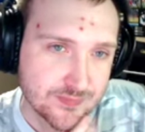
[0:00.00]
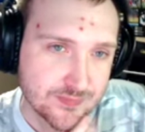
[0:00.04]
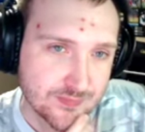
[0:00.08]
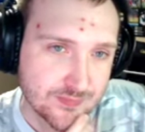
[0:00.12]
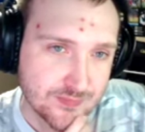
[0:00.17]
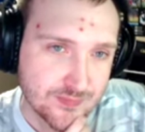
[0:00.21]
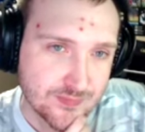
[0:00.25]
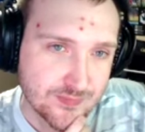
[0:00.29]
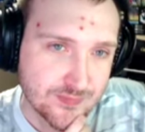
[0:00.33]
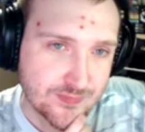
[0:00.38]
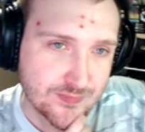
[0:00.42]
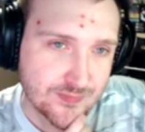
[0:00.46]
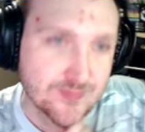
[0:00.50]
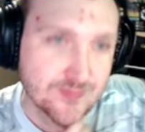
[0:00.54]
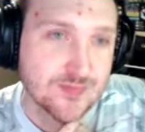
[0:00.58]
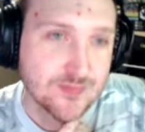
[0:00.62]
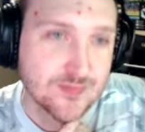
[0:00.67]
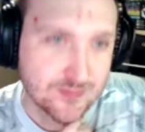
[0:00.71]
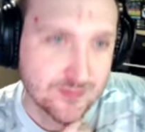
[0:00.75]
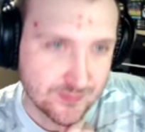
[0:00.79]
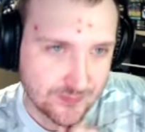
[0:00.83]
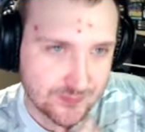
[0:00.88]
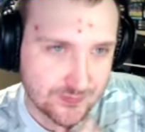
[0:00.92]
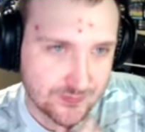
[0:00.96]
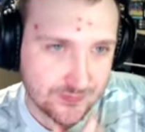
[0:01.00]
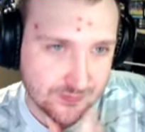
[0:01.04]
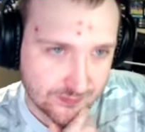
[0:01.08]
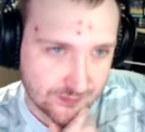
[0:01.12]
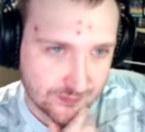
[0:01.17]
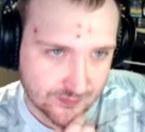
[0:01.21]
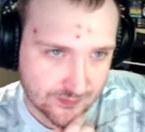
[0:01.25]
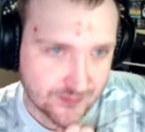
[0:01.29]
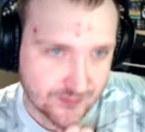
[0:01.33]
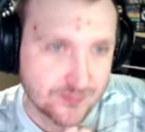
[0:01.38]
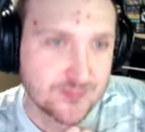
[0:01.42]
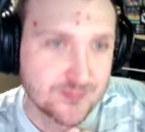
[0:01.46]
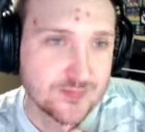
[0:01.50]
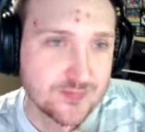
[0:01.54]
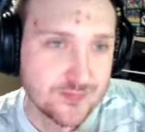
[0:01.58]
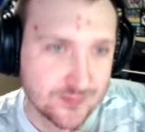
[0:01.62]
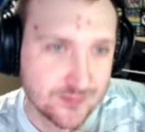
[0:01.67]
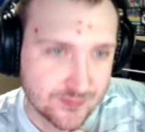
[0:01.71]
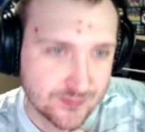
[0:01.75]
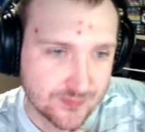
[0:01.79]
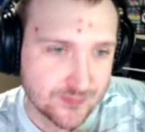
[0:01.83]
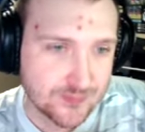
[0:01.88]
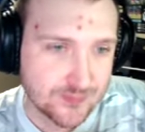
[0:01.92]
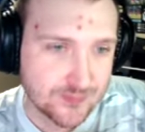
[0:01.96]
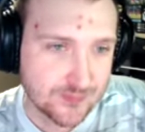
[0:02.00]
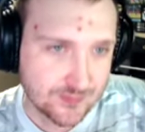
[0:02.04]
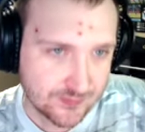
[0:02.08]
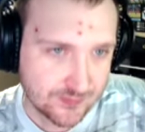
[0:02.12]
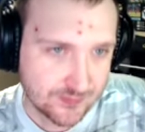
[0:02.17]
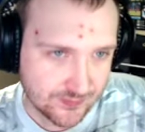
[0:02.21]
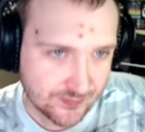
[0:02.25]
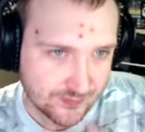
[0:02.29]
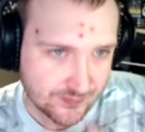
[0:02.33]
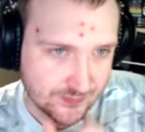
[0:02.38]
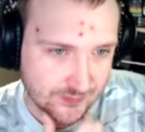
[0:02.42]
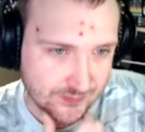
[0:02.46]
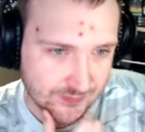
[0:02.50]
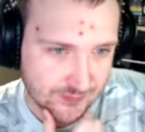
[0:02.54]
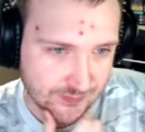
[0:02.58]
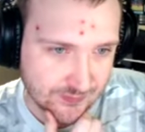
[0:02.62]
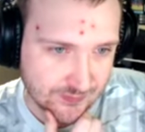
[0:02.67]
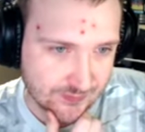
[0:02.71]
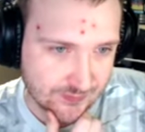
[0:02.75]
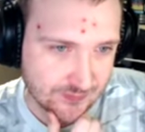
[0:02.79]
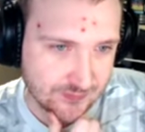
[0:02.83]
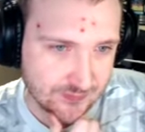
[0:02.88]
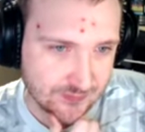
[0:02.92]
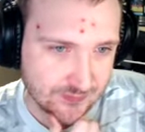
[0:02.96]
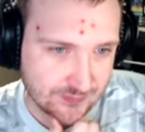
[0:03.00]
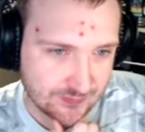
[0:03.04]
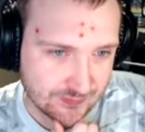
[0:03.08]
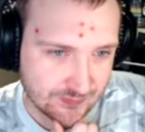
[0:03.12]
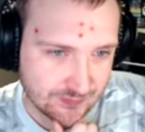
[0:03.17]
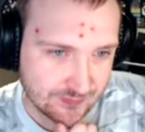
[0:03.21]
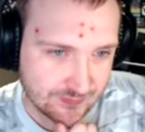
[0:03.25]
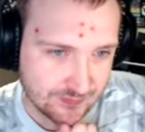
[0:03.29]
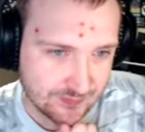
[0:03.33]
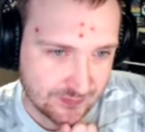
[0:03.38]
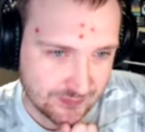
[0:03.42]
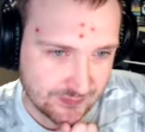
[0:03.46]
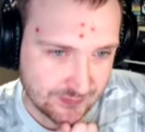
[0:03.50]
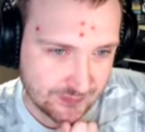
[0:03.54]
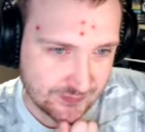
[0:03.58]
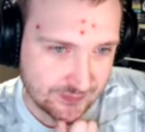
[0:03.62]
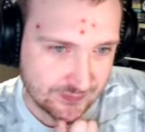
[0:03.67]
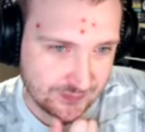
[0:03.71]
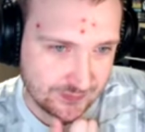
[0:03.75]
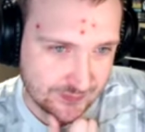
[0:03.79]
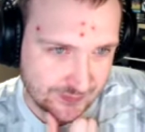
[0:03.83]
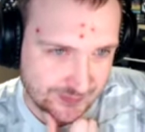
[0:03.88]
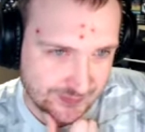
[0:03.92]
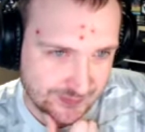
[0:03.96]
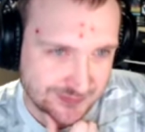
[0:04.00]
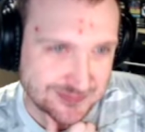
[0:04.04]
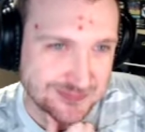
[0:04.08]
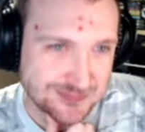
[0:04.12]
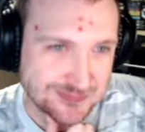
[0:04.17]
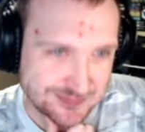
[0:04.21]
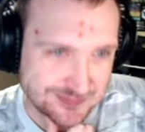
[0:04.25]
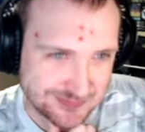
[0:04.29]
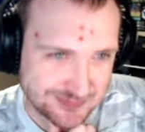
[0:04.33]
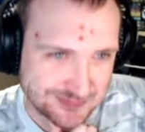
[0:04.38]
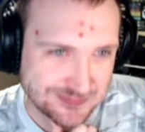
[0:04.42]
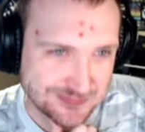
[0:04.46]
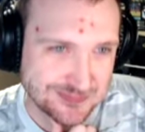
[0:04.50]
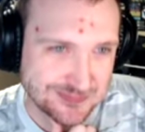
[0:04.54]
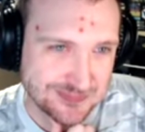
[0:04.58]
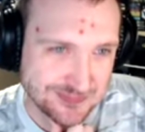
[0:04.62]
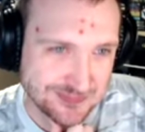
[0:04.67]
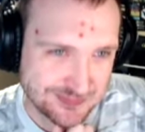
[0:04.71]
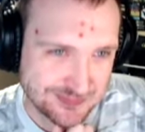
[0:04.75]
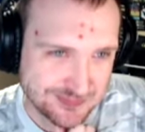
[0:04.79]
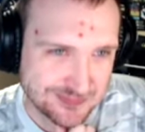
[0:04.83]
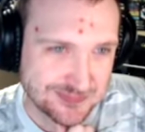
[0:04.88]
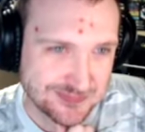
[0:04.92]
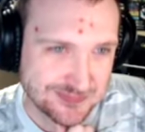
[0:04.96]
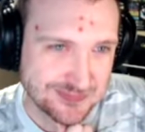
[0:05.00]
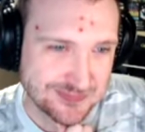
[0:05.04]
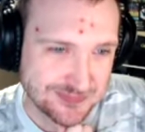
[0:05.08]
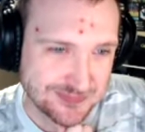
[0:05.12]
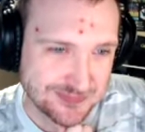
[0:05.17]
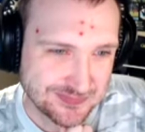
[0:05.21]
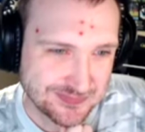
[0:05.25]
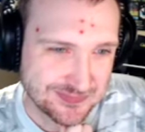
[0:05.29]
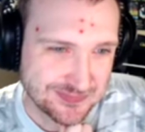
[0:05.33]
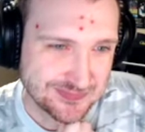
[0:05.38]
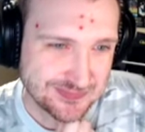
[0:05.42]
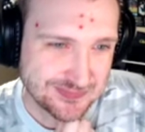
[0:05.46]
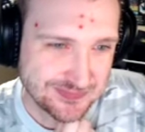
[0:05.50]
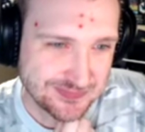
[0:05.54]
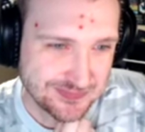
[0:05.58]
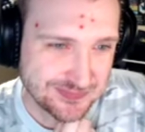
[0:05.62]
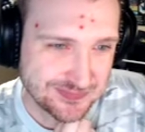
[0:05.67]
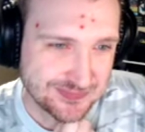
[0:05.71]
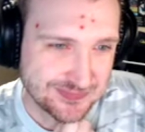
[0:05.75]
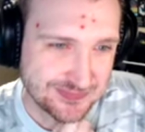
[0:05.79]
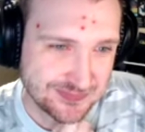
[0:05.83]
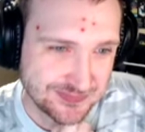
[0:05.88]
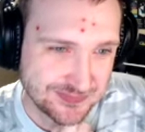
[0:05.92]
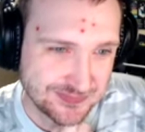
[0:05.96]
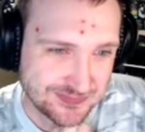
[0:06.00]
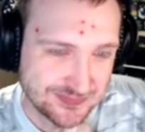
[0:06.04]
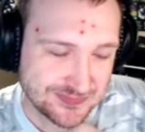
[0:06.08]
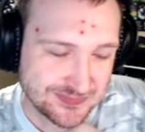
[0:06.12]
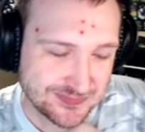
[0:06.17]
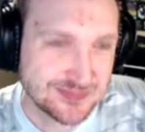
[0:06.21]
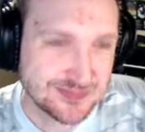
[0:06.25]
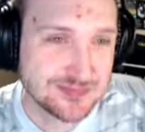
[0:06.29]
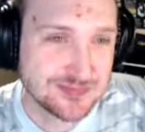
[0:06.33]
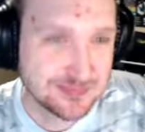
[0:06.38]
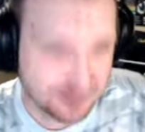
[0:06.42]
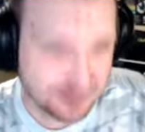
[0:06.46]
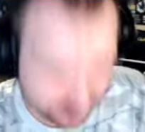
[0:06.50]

so we had the delight of having the pairing of Coleman and Tapias. Tapias did score the winner in that game,